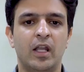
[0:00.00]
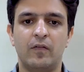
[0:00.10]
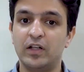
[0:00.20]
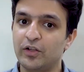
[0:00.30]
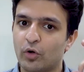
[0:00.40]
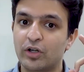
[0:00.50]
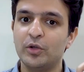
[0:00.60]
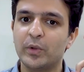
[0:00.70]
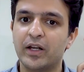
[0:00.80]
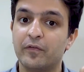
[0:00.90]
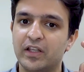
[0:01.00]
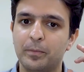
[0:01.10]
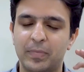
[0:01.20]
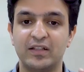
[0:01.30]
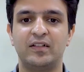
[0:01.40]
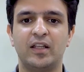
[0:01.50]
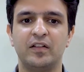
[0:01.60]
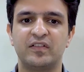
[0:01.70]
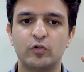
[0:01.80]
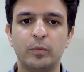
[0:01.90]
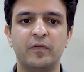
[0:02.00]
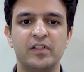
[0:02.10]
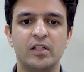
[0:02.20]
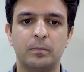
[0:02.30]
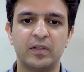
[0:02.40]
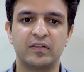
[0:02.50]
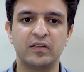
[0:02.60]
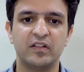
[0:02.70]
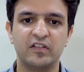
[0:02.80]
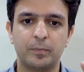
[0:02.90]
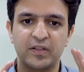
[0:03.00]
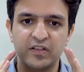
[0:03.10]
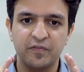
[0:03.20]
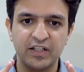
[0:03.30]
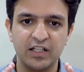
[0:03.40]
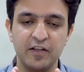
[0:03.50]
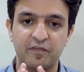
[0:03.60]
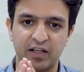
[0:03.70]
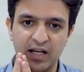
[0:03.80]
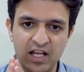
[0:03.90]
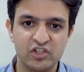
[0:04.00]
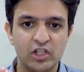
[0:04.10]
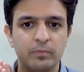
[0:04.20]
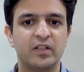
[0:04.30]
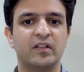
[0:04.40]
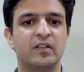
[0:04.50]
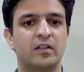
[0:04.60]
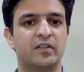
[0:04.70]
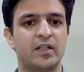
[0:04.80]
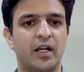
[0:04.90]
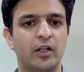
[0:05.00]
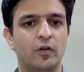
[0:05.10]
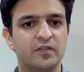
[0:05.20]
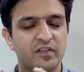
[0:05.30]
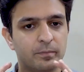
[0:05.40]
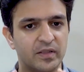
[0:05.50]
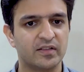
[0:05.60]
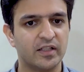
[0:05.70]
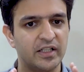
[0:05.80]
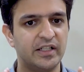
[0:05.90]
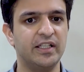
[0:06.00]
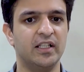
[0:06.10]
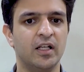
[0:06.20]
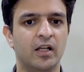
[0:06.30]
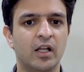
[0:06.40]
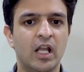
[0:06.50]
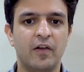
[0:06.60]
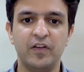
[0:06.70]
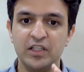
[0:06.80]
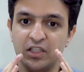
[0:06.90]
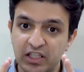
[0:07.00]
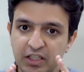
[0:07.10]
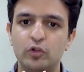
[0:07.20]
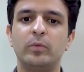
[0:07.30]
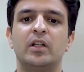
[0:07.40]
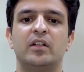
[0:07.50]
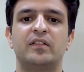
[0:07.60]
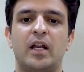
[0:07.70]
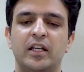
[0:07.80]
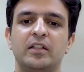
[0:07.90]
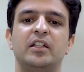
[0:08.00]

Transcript: Well, in order to get a very basic and superficial business and specifically financial business understanding of this Bisleri deal, we need to be understanding these